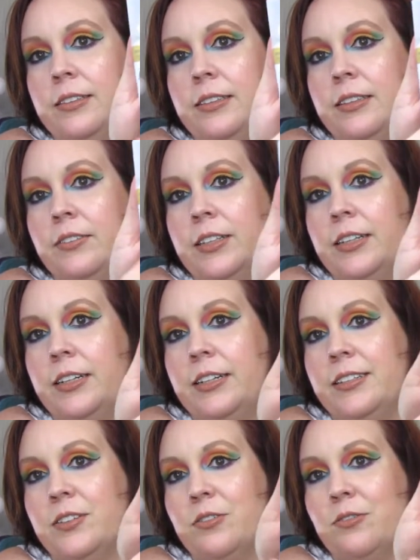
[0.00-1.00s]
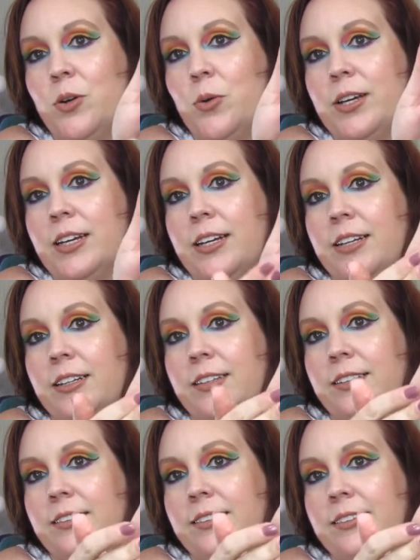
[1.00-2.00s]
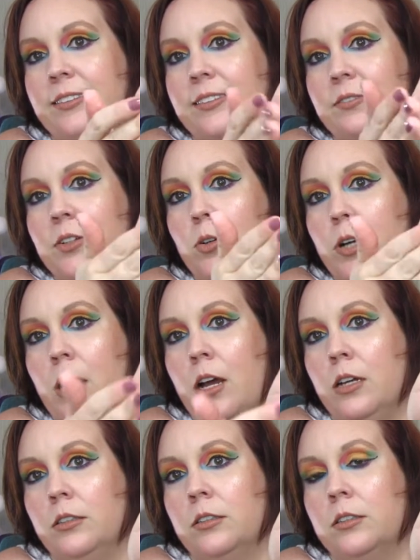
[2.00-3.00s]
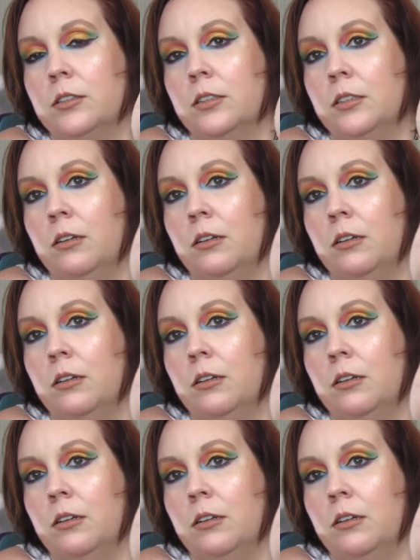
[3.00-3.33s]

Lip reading: see if I can get it to focus. Focus.